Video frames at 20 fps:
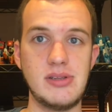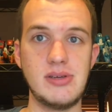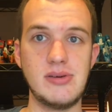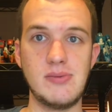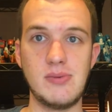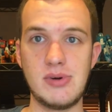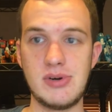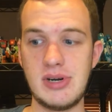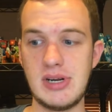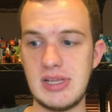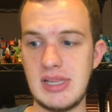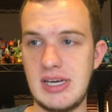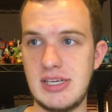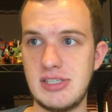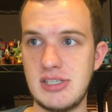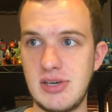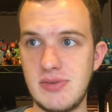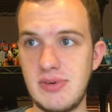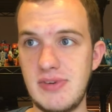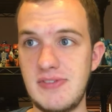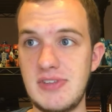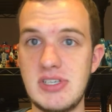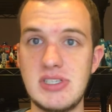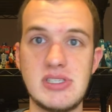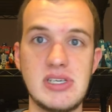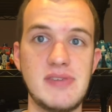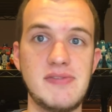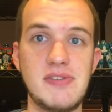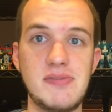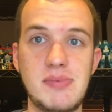Warrior Class Shockwave does
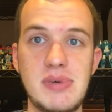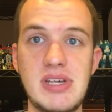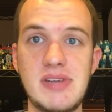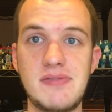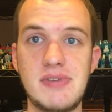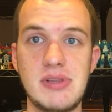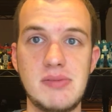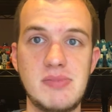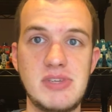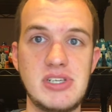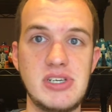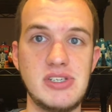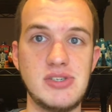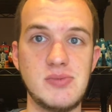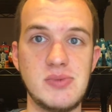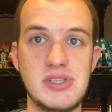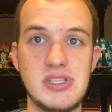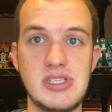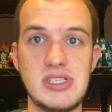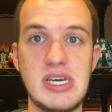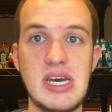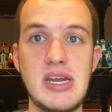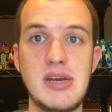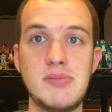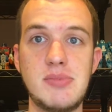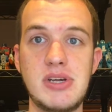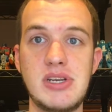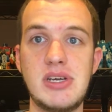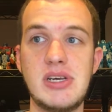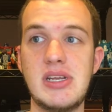have a bit of a limitation with its
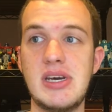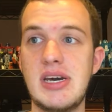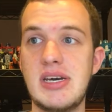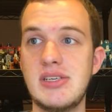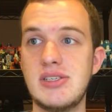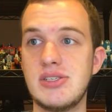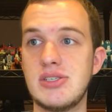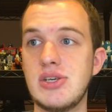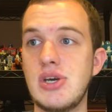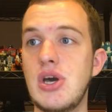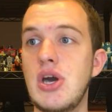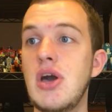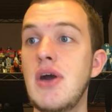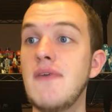head, but it has